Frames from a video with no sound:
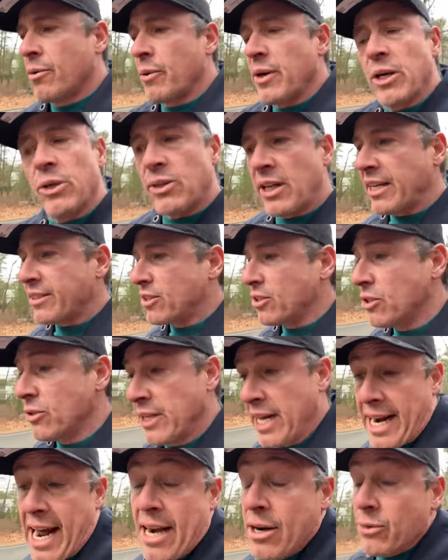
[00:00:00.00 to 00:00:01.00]
don't like to do
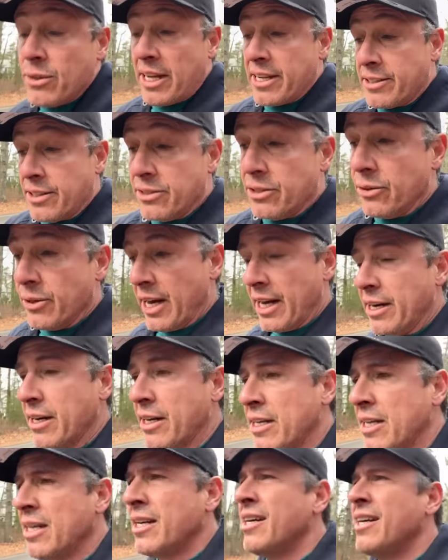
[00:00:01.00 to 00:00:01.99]
that. I don't like to do
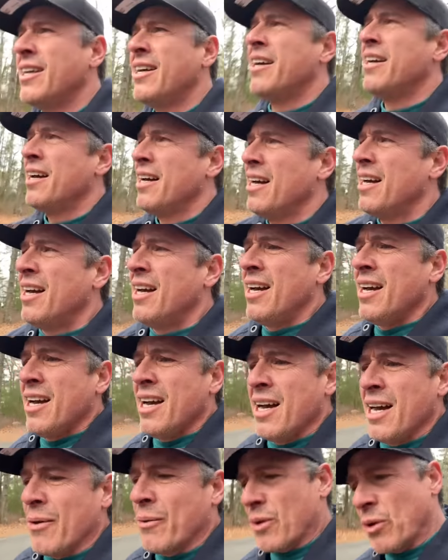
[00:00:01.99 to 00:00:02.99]
that.
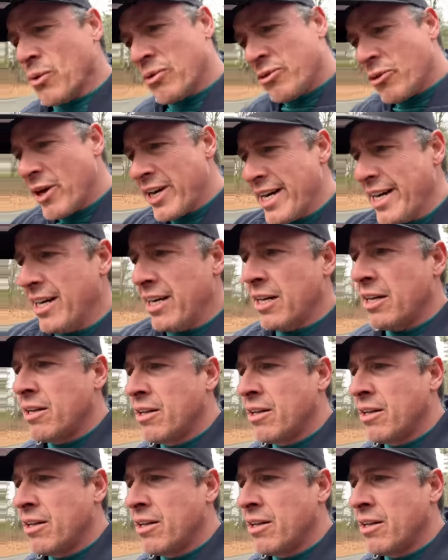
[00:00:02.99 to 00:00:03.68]
I want to avoid it.